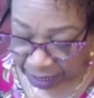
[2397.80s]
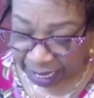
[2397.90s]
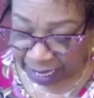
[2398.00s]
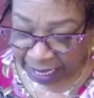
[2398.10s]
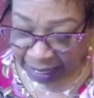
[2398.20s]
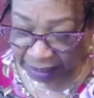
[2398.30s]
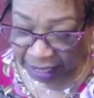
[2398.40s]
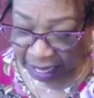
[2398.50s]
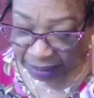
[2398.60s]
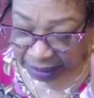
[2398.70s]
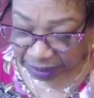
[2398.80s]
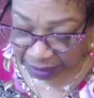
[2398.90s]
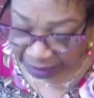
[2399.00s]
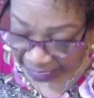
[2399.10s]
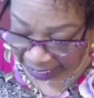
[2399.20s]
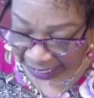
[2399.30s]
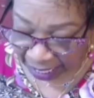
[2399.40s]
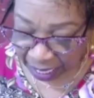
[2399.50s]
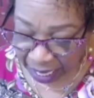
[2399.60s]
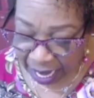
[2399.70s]
It is a sin,
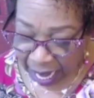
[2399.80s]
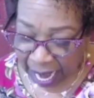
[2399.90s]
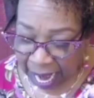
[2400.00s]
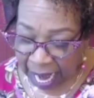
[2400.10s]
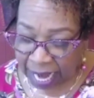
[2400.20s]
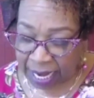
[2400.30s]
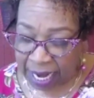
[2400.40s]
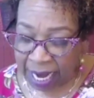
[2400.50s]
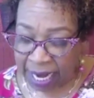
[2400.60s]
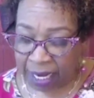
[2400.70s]
and it